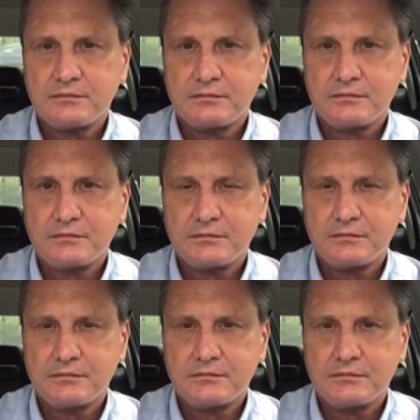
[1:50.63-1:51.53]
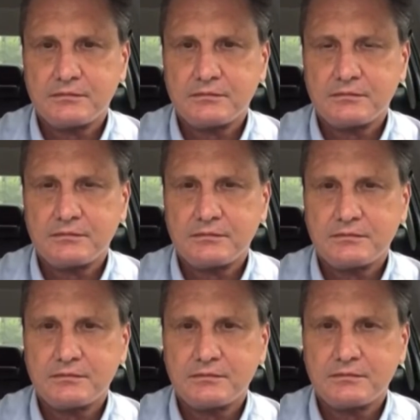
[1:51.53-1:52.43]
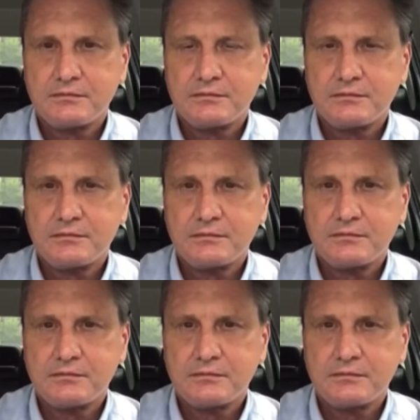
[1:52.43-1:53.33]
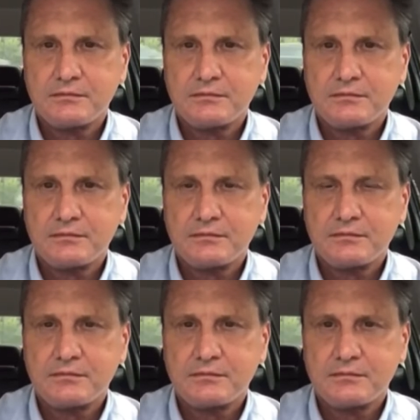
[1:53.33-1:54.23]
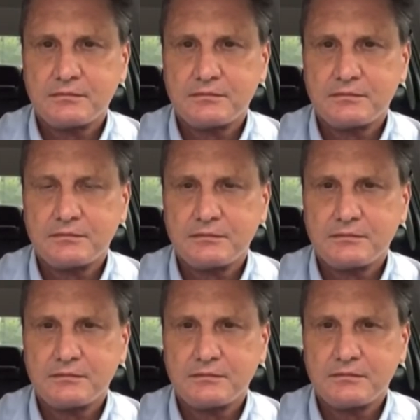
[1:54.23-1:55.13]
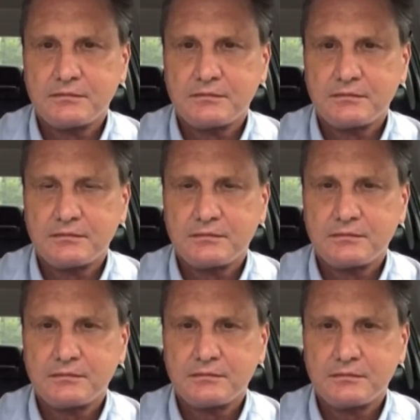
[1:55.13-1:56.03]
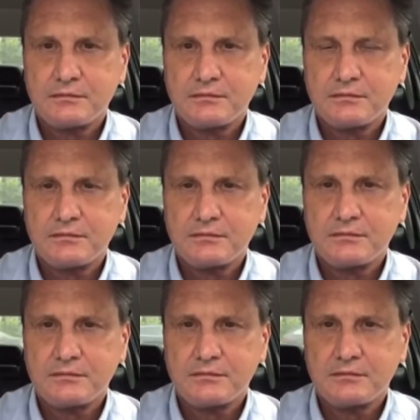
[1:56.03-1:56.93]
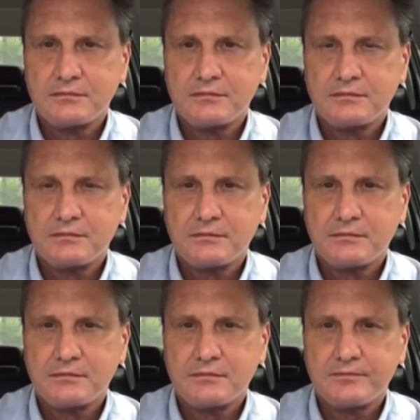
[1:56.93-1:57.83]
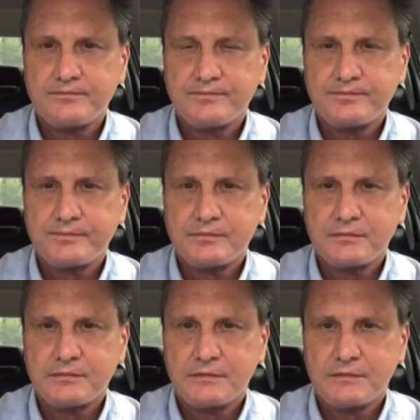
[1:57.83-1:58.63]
No words are spoken by the person on screen.